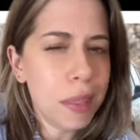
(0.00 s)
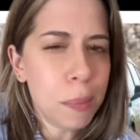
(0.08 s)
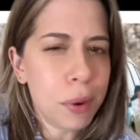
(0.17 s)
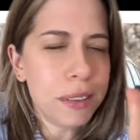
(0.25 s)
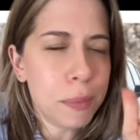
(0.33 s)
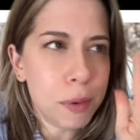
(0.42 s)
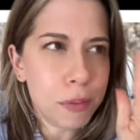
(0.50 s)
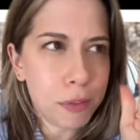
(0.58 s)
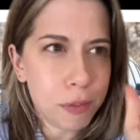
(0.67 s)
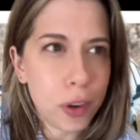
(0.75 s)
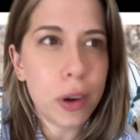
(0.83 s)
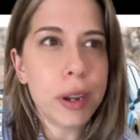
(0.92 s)
that brings up a
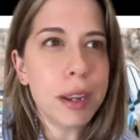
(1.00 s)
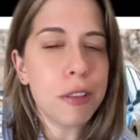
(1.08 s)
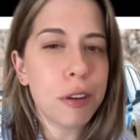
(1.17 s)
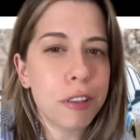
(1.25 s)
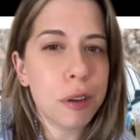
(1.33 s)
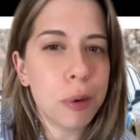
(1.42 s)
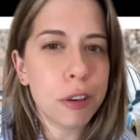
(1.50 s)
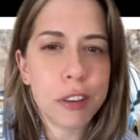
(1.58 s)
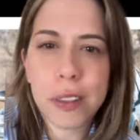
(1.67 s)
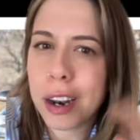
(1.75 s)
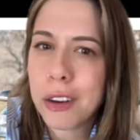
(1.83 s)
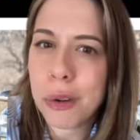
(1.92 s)
very interesting
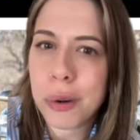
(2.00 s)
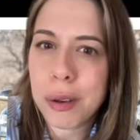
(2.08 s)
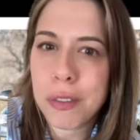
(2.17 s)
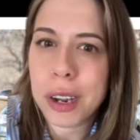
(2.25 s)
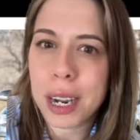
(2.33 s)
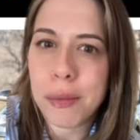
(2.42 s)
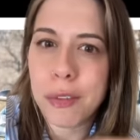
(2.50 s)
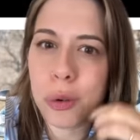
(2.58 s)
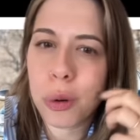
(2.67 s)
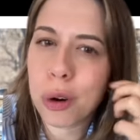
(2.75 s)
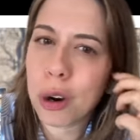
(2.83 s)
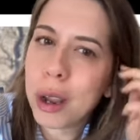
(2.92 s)
question that I don't have time
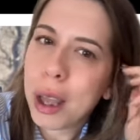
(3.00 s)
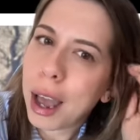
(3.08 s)
for